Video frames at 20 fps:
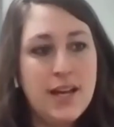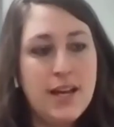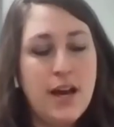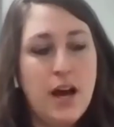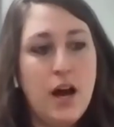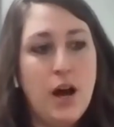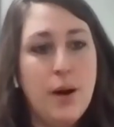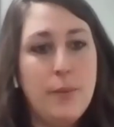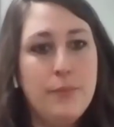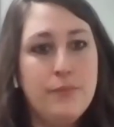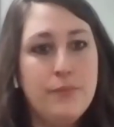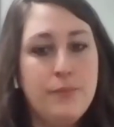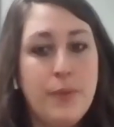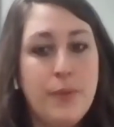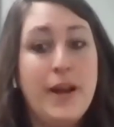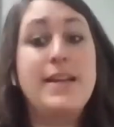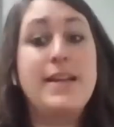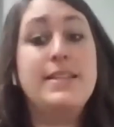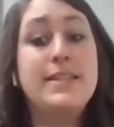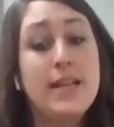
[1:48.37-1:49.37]
But
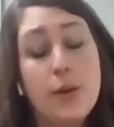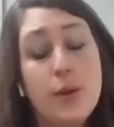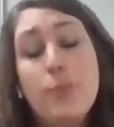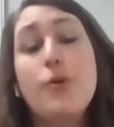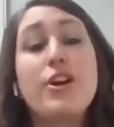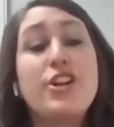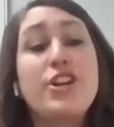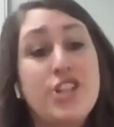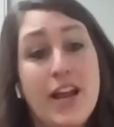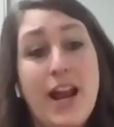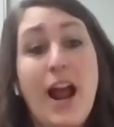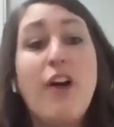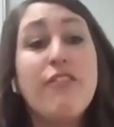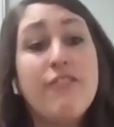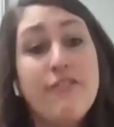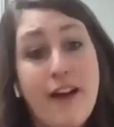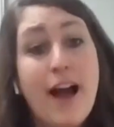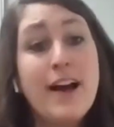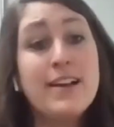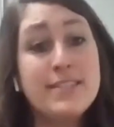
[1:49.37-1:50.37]
I did appreciate how
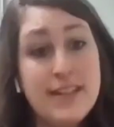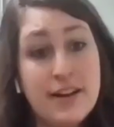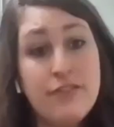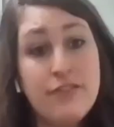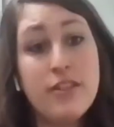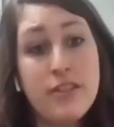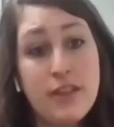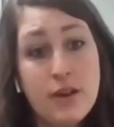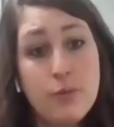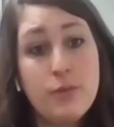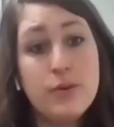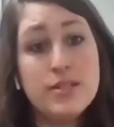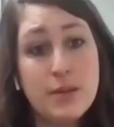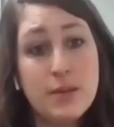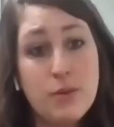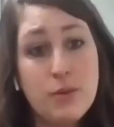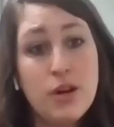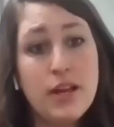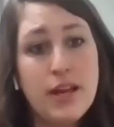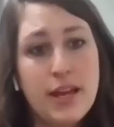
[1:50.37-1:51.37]
fast everything was
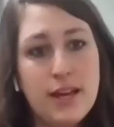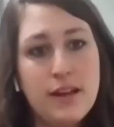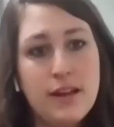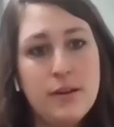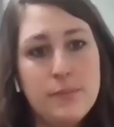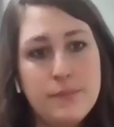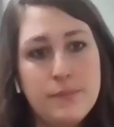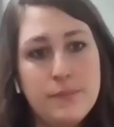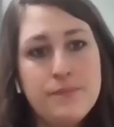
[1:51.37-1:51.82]
communicated.